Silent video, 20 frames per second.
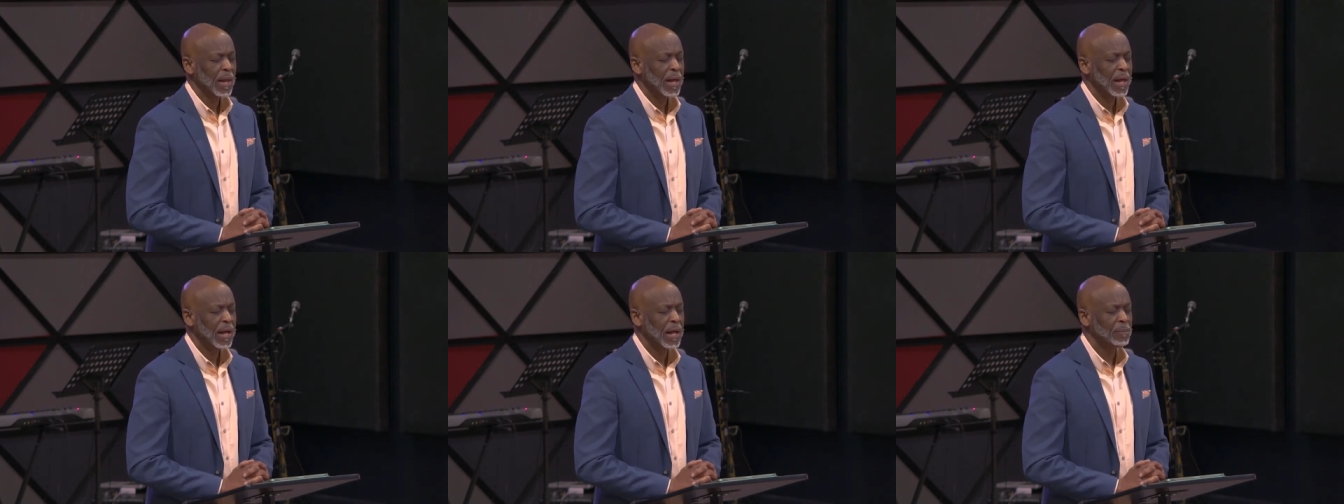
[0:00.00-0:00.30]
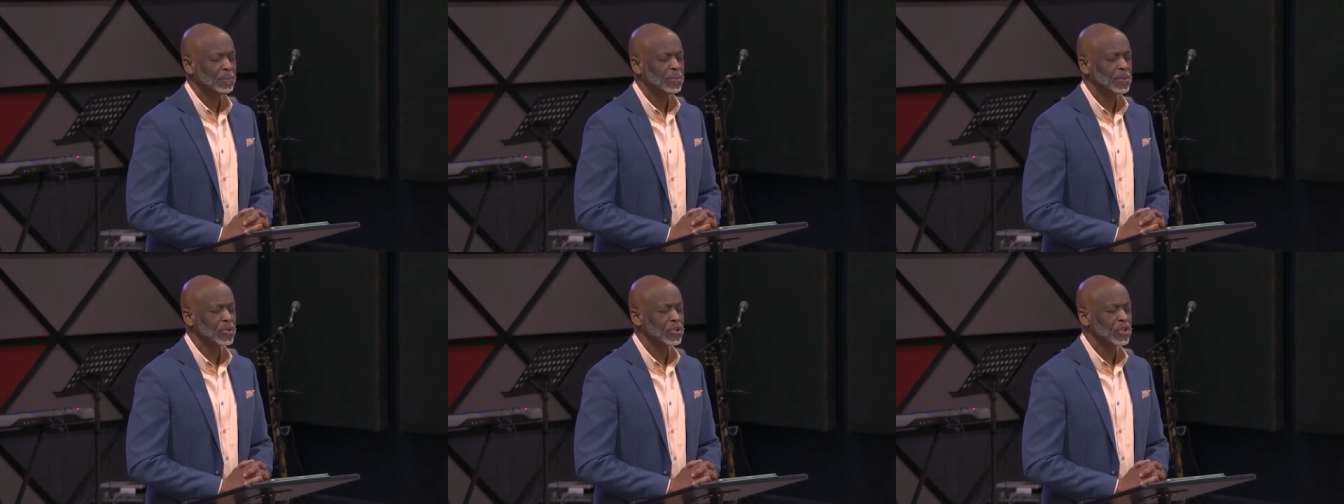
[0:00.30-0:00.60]

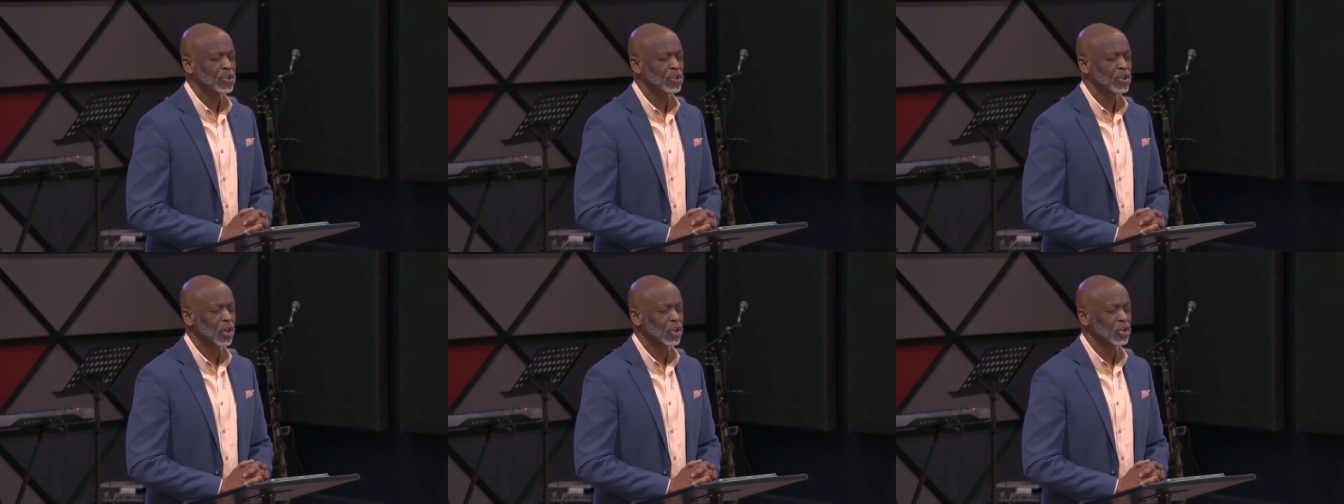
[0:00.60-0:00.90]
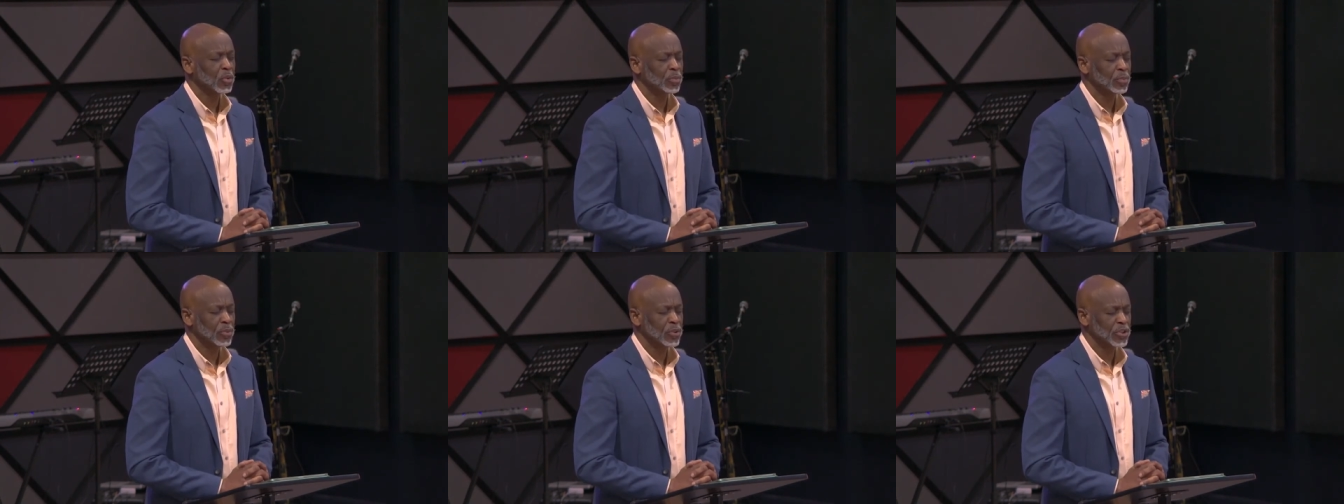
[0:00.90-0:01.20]
Help us not
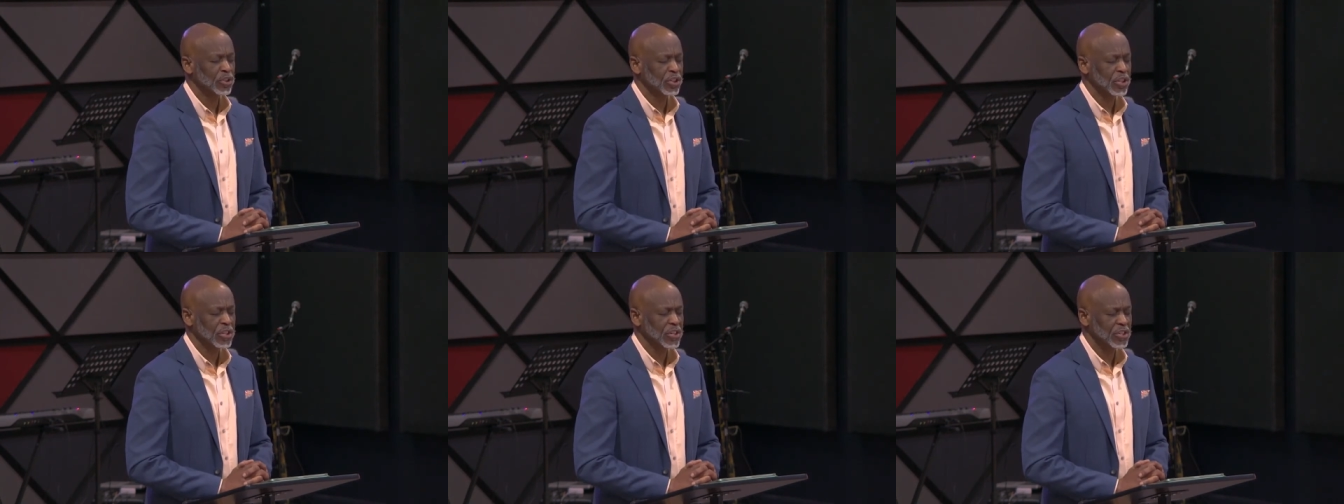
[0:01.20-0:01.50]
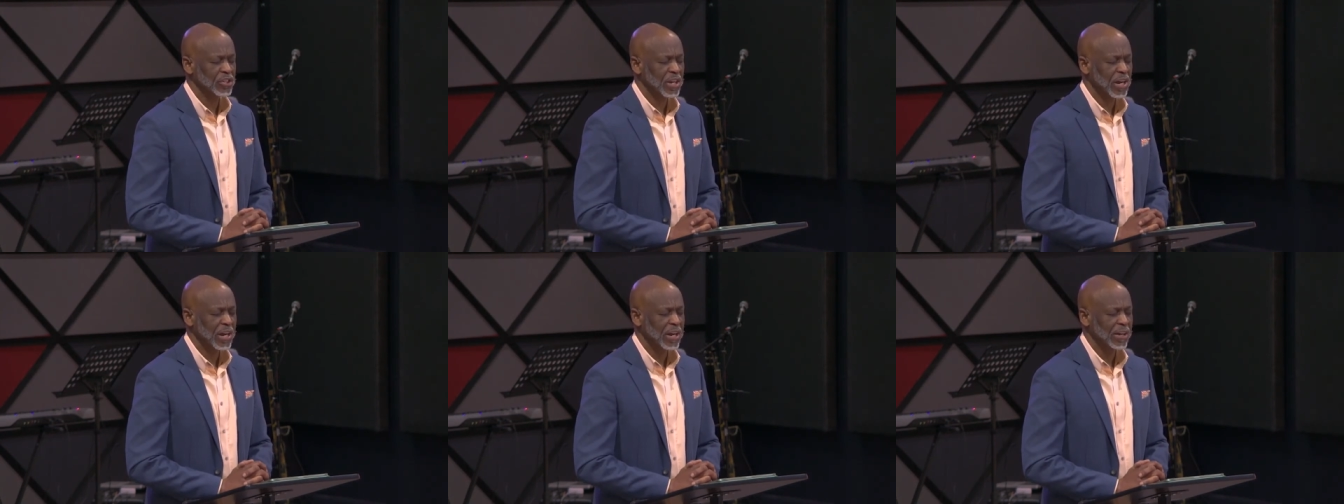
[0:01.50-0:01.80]
to push it
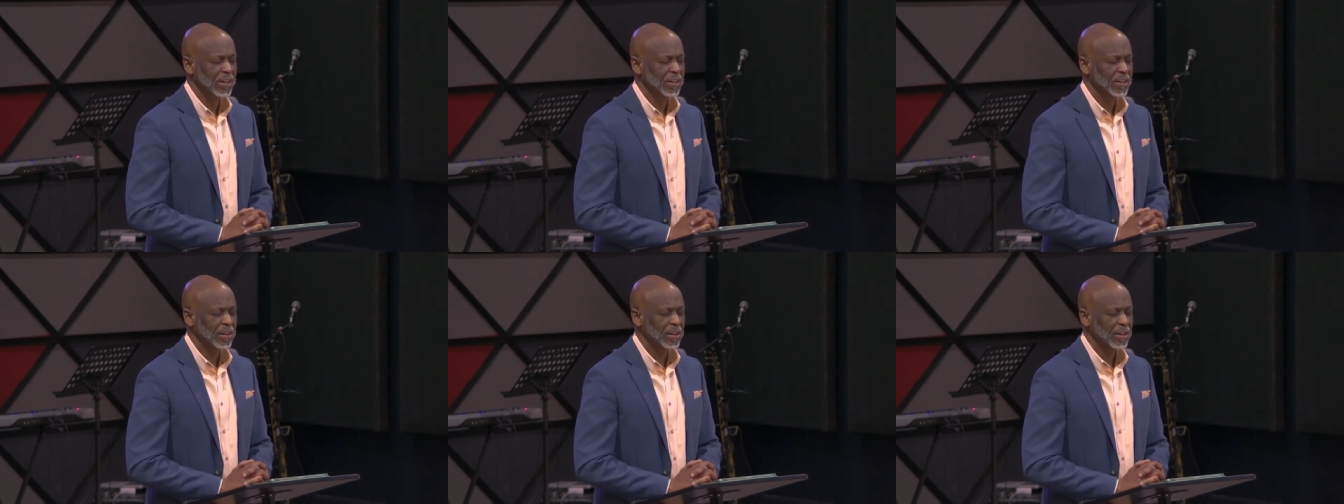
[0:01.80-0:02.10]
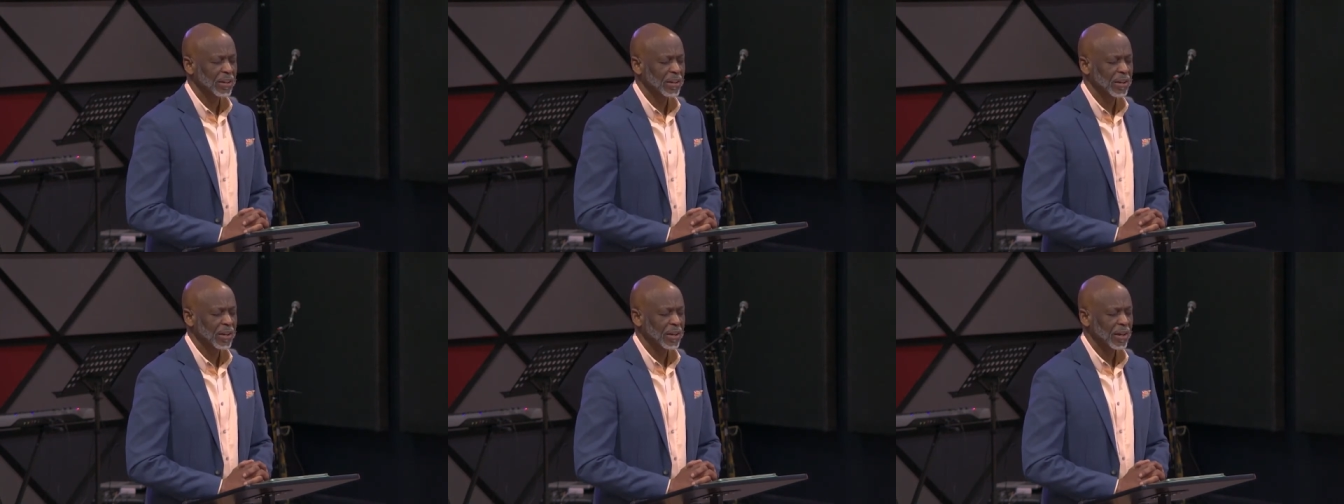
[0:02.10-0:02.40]
aside.
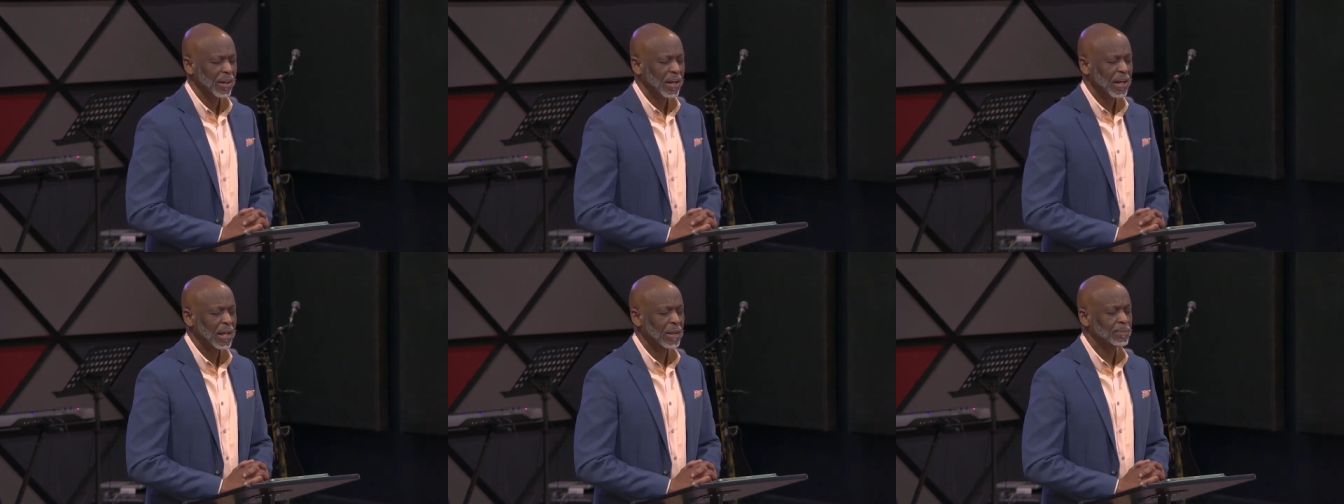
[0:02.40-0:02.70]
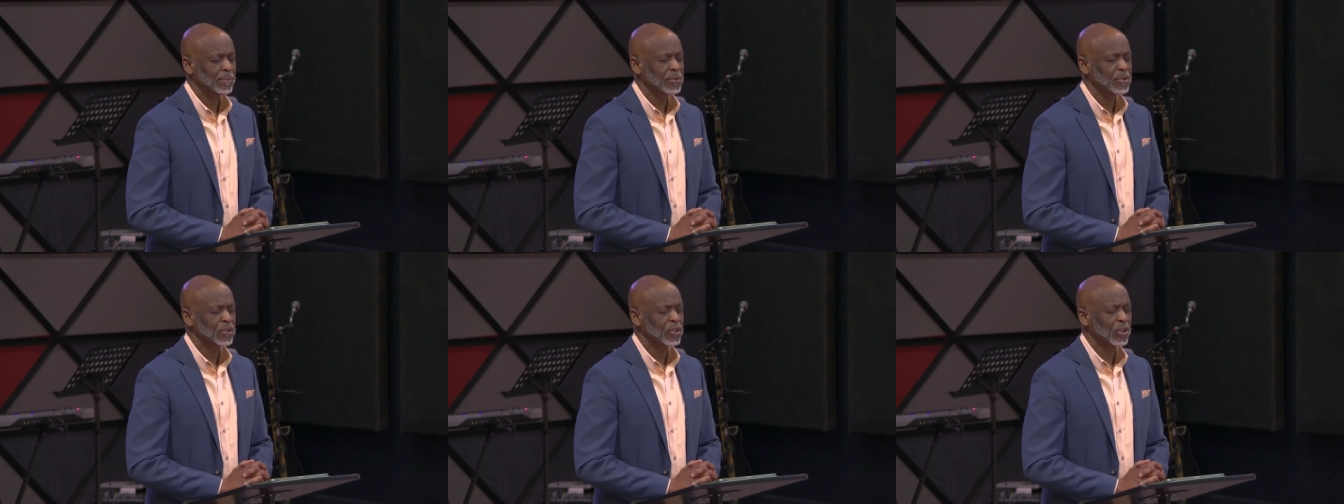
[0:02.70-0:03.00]

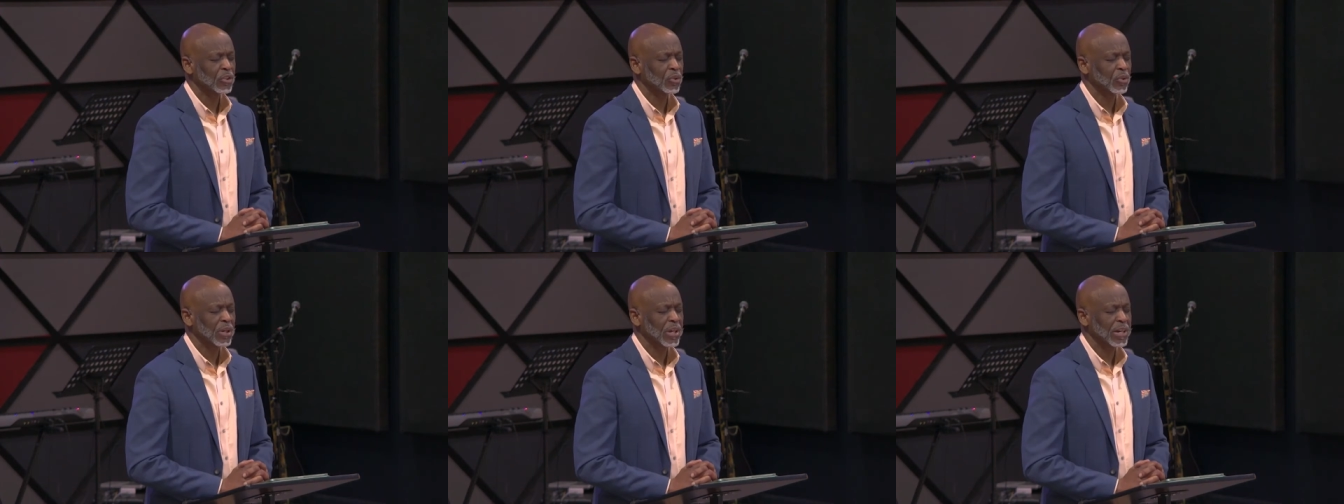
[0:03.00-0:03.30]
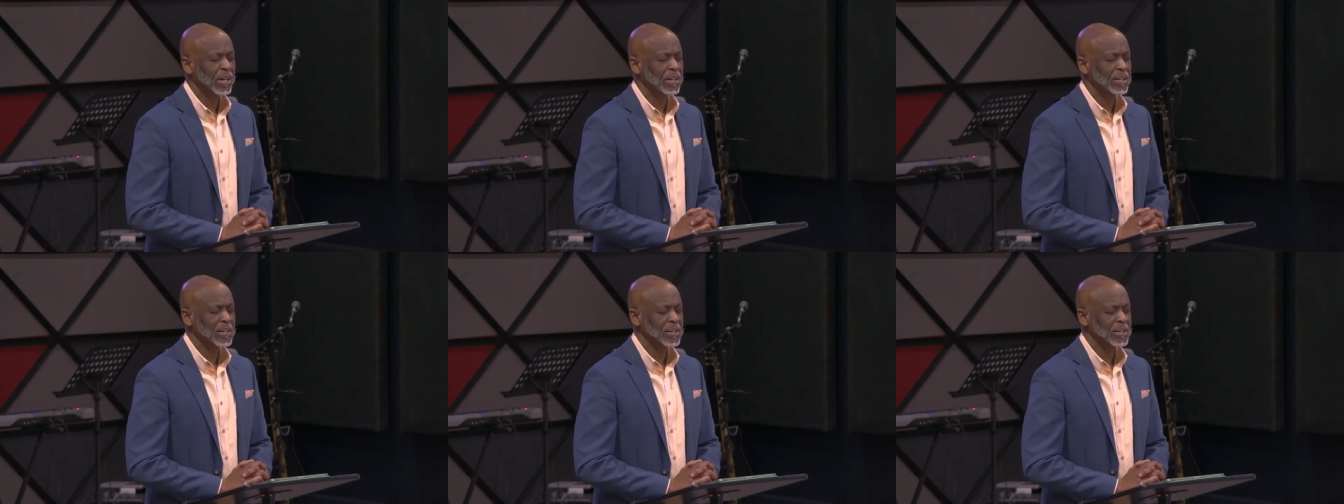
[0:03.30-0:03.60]
Help us not to
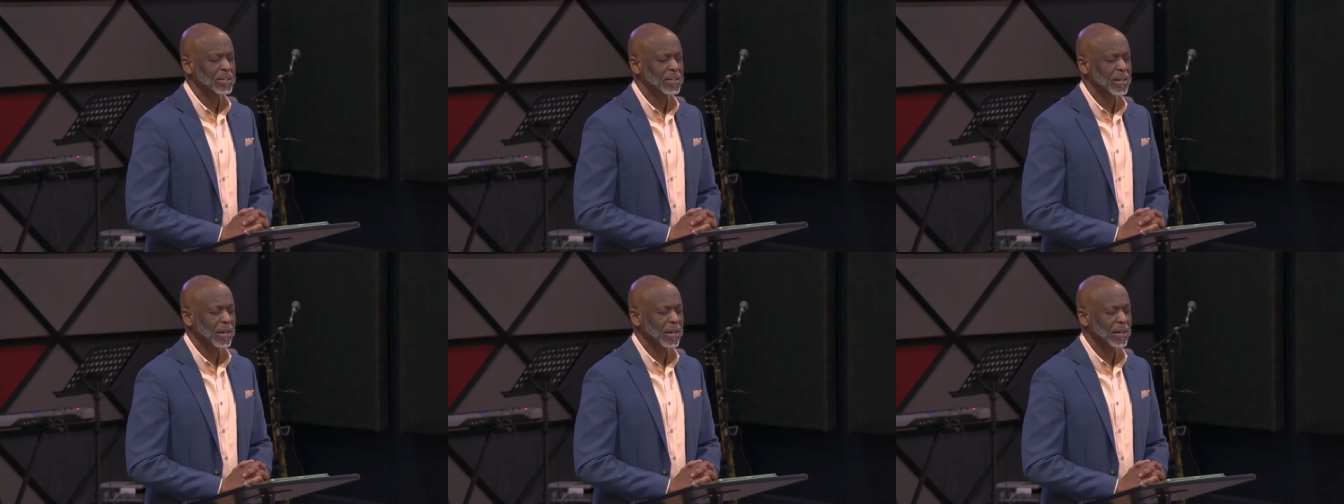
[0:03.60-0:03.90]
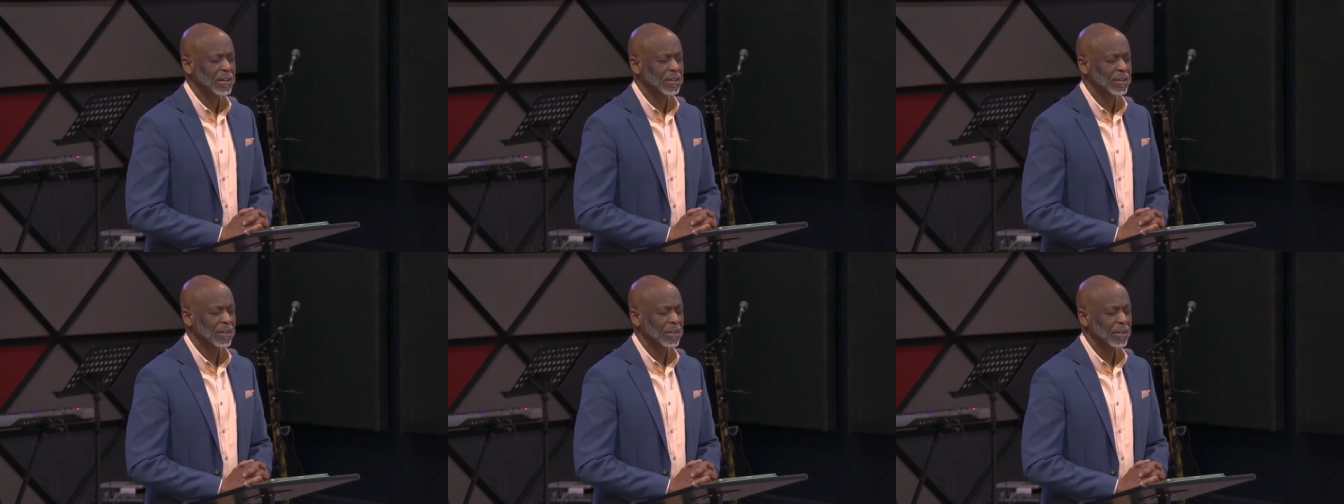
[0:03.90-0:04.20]
lay it
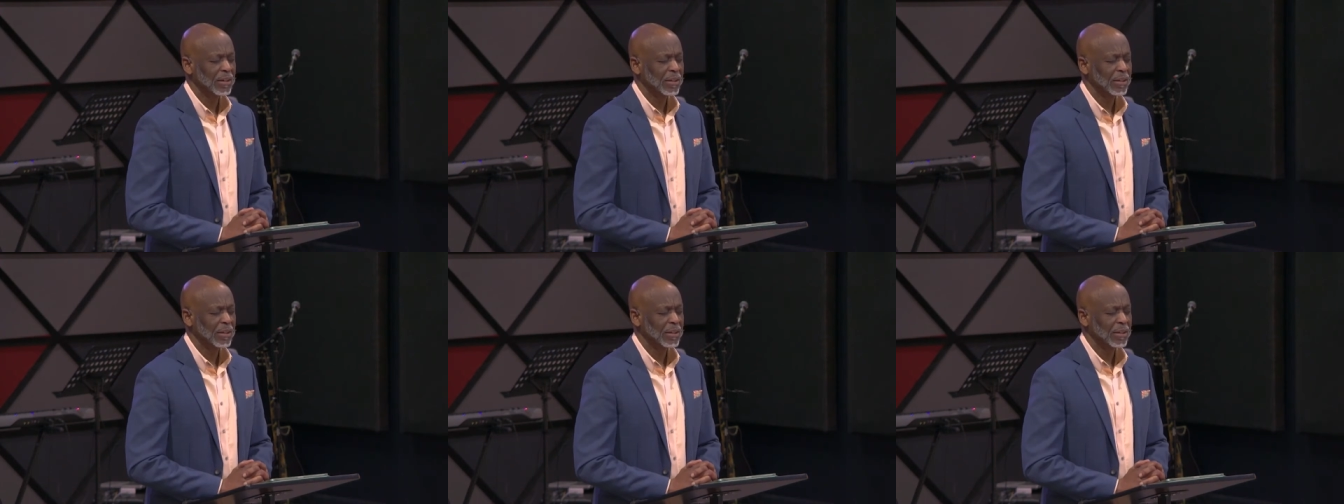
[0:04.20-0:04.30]
aside.